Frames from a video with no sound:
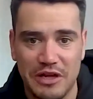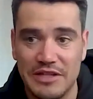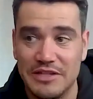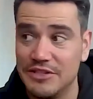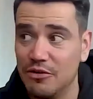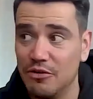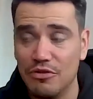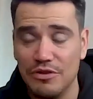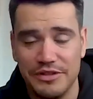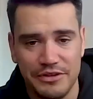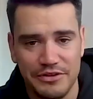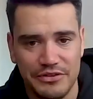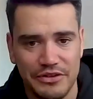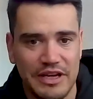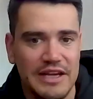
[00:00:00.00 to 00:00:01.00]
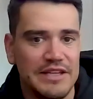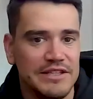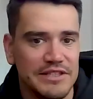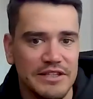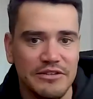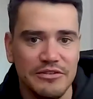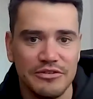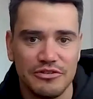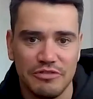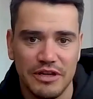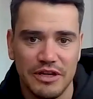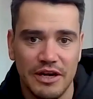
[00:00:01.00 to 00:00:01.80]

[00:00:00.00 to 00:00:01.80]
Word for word: than the, all the other guy in the industry.